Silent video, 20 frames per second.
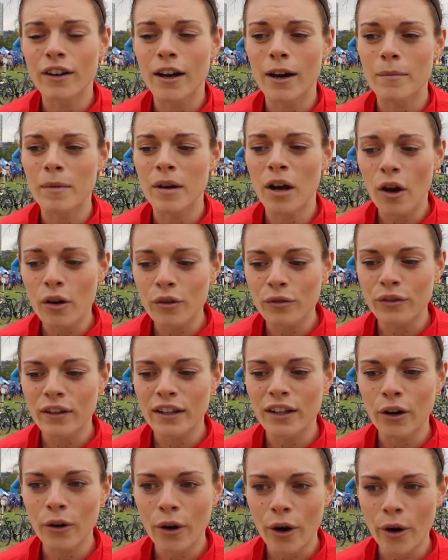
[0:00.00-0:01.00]
and
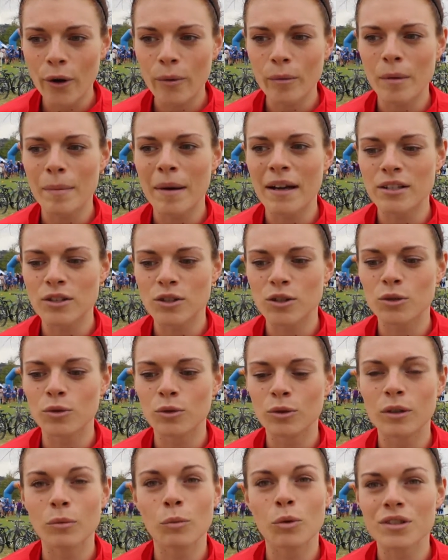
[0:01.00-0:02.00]
hopefully go home, go back to
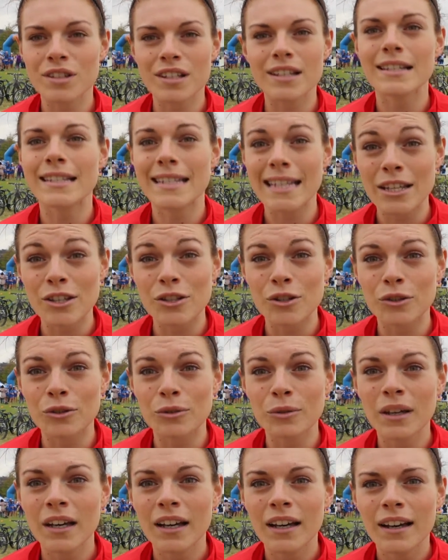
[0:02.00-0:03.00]
school and want to
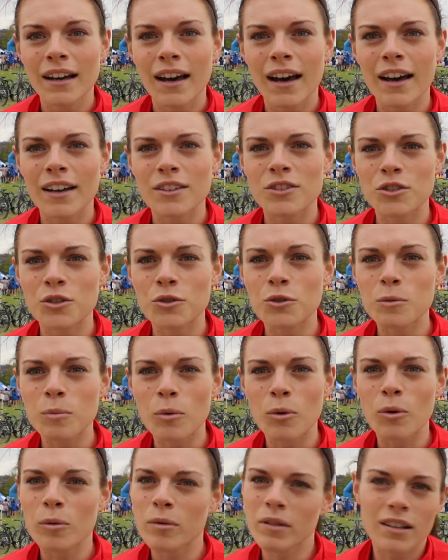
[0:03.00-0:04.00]
continue to do
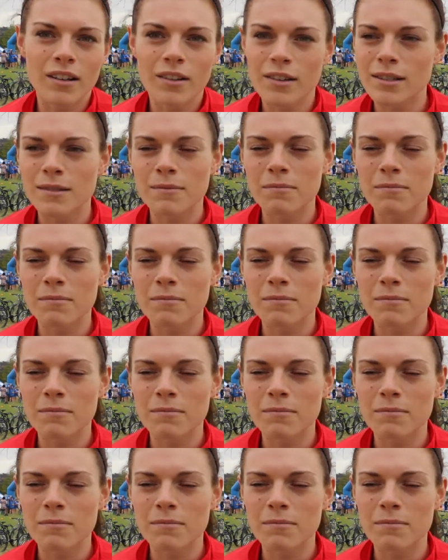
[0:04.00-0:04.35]
sport. You know,